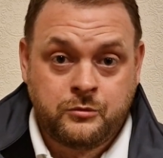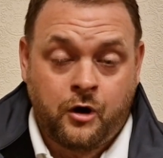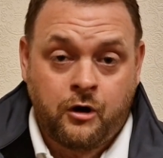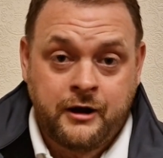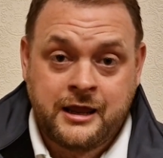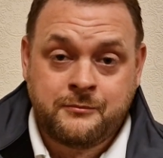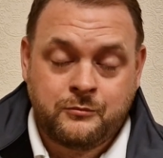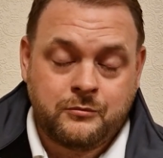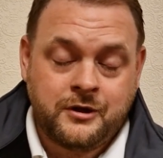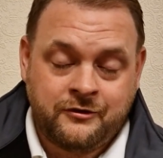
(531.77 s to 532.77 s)
Our
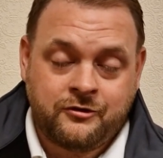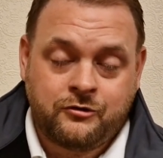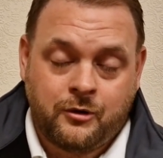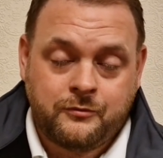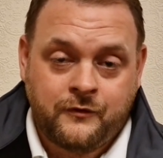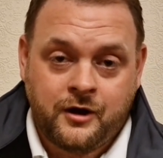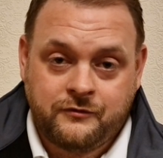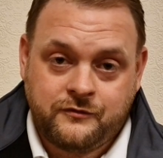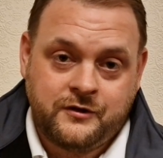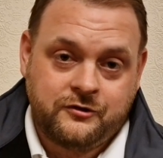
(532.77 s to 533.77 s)
aim is the top
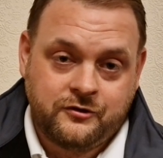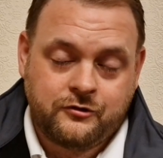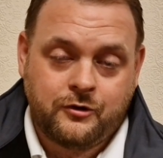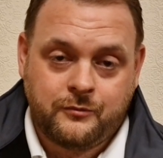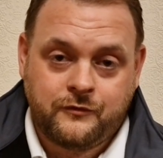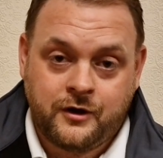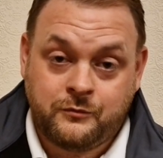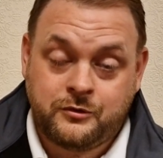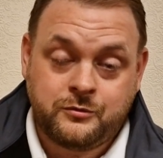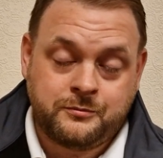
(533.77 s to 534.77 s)
5, to finish in the top 5,
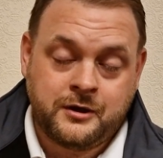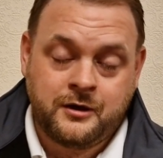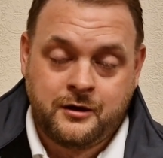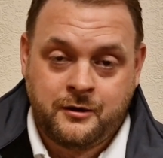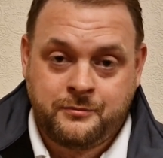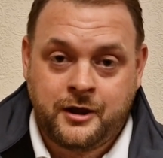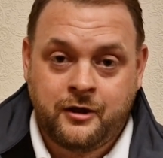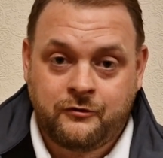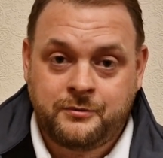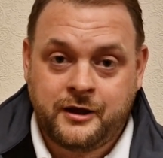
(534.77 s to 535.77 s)
which would be a
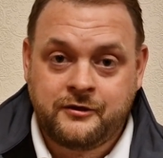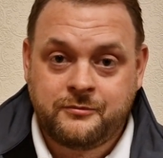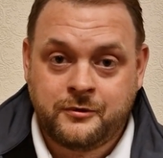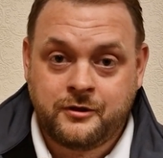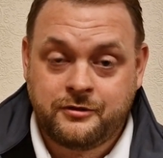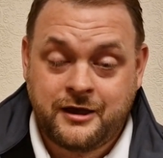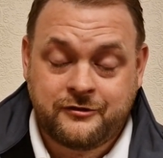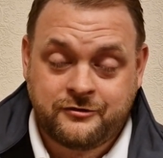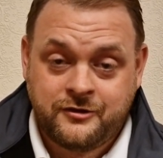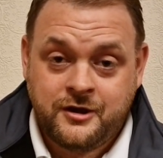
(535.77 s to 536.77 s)
playoff place. But
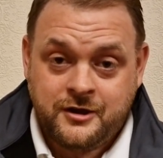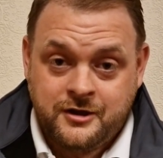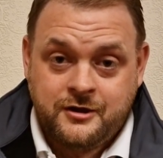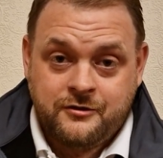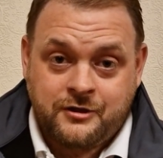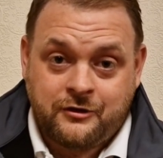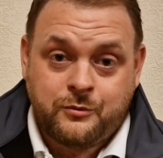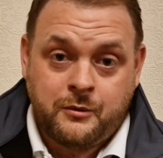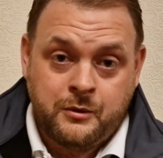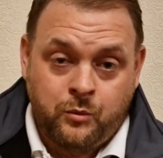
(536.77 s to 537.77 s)
that's
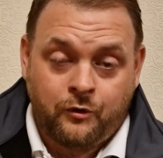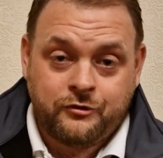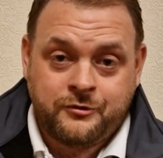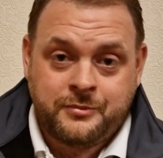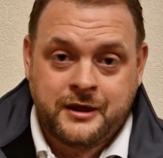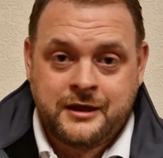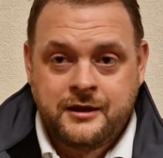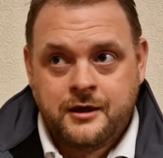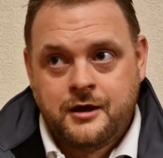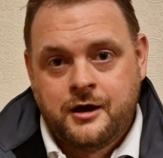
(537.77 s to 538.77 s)
where we want to be.
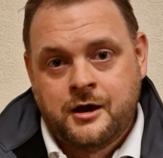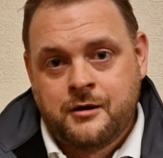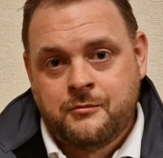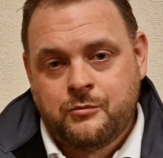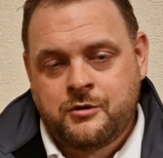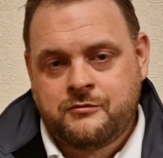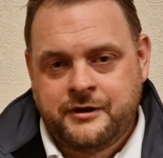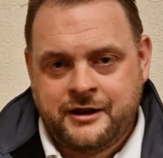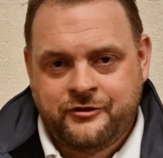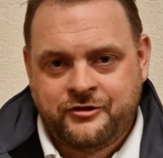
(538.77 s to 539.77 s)
We're
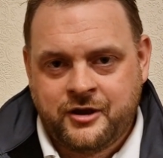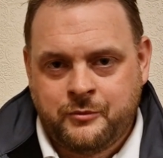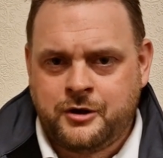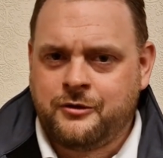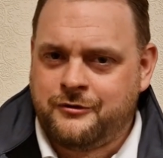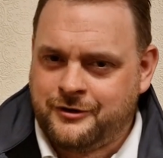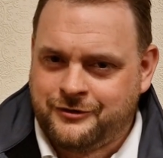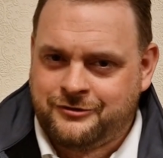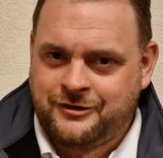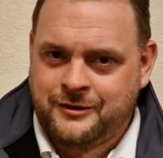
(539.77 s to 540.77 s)
realistic. We know there are
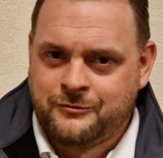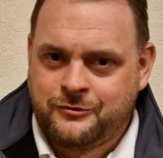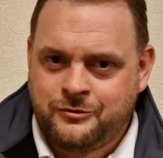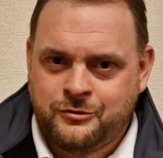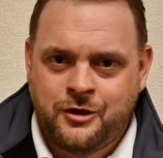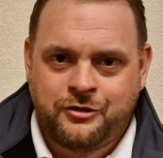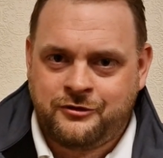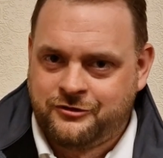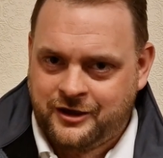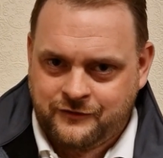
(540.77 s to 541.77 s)
good teams.
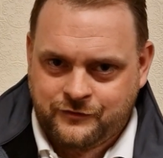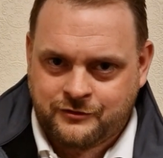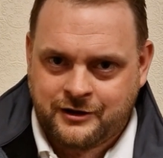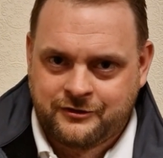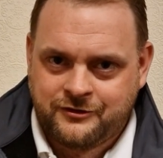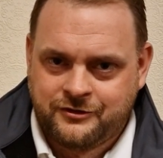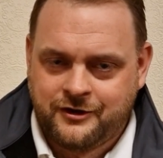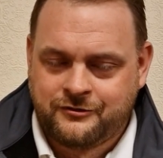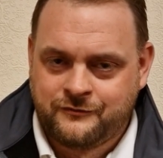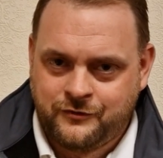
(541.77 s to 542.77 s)
Nothing's taken for granted.
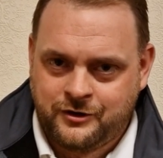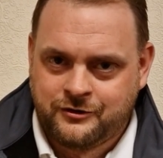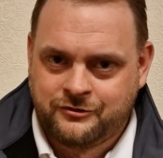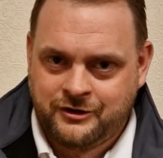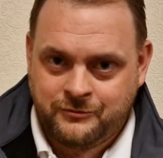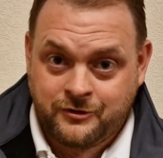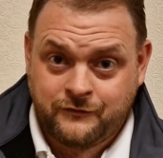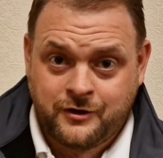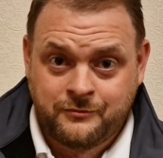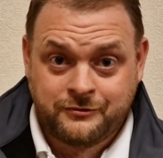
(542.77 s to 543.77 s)
There are some very good teams that
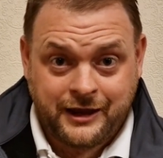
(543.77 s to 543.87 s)
have come